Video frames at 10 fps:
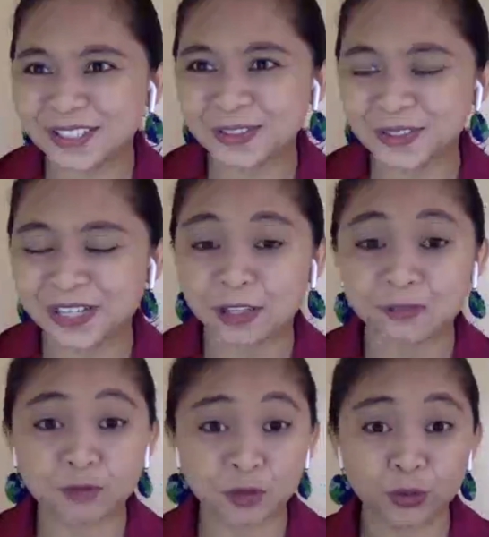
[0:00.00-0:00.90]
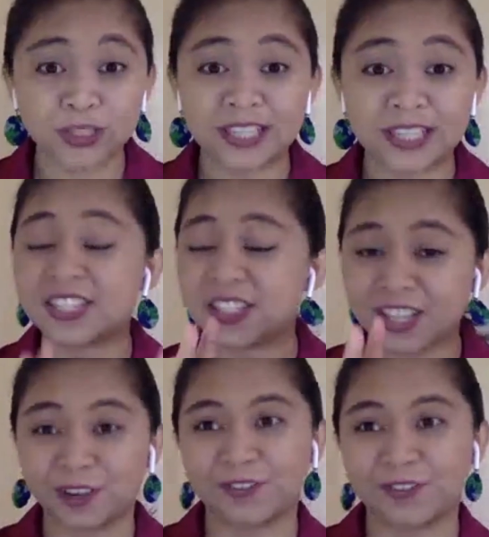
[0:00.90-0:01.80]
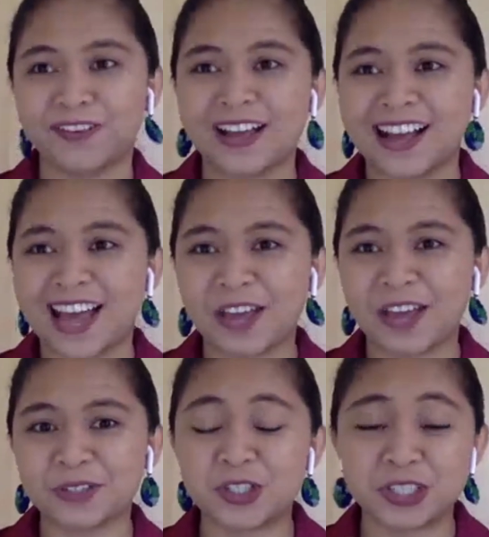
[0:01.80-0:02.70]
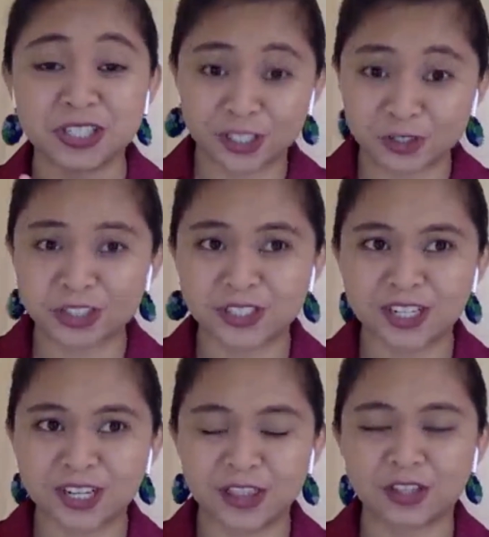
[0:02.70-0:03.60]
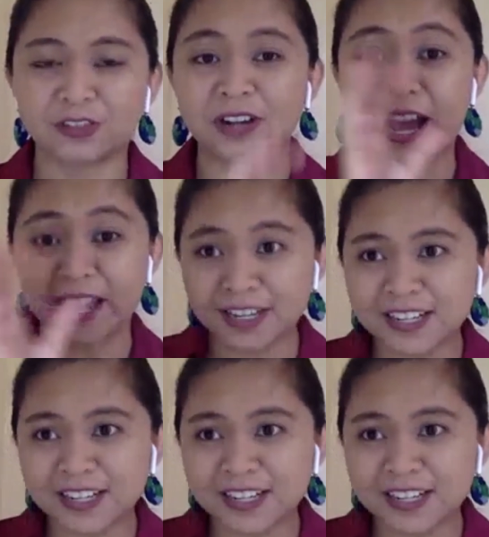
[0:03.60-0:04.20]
use the durian fruit itself. I was just interested in the rind,